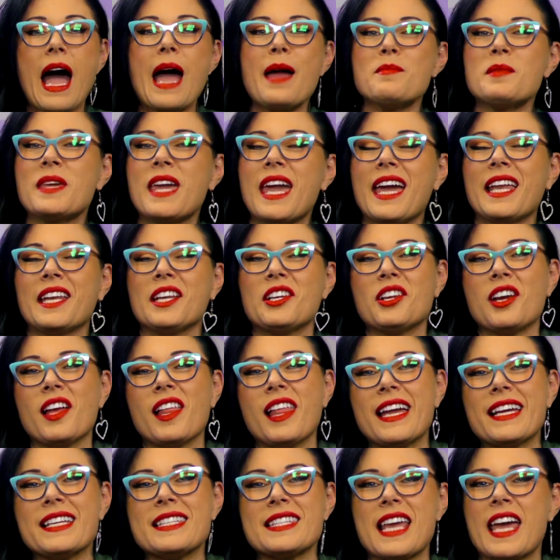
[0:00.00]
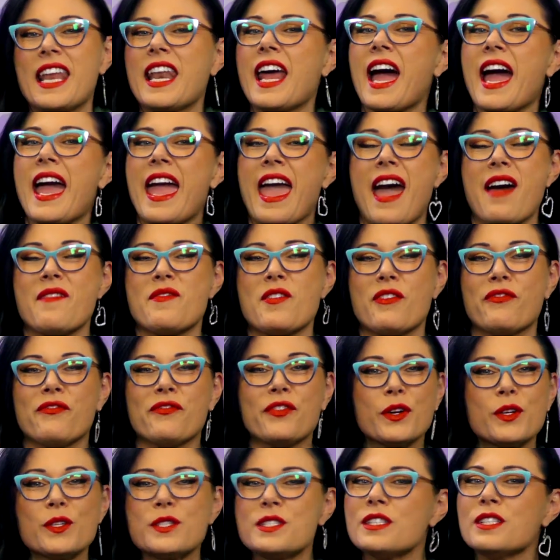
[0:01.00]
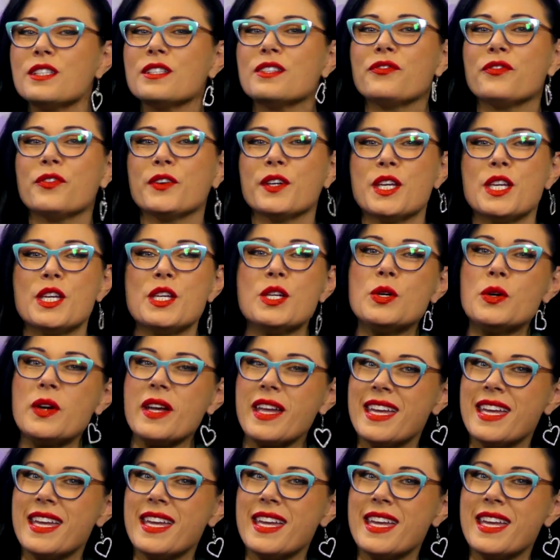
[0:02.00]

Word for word: I'm Cannon X, and I have a first look for you.